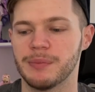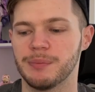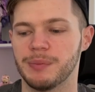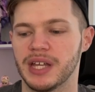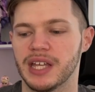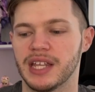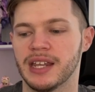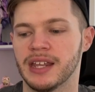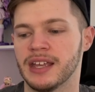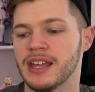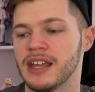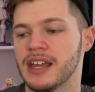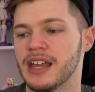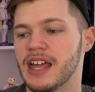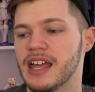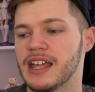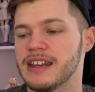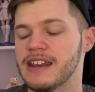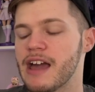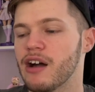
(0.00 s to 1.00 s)
But
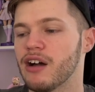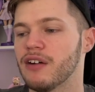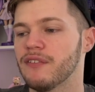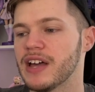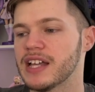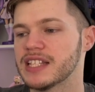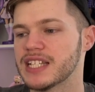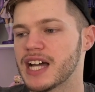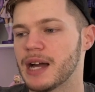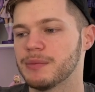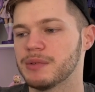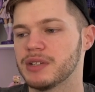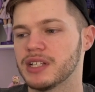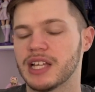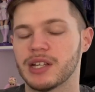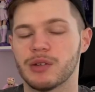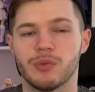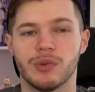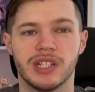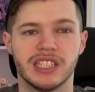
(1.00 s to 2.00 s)
now I've had time to
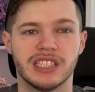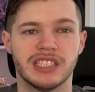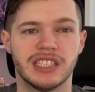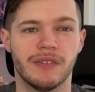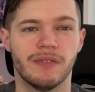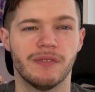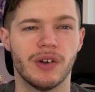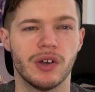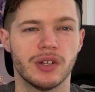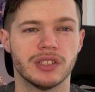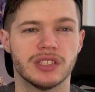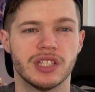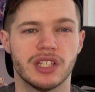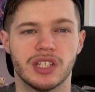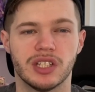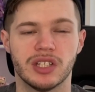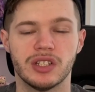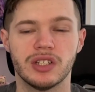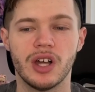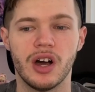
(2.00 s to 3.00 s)
like really see photos of
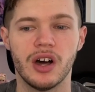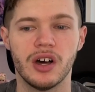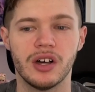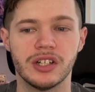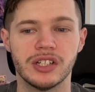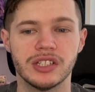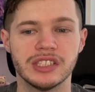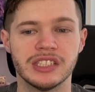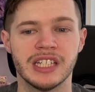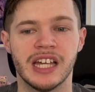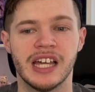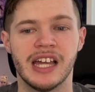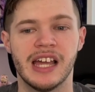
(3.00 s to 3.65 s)
the dolls.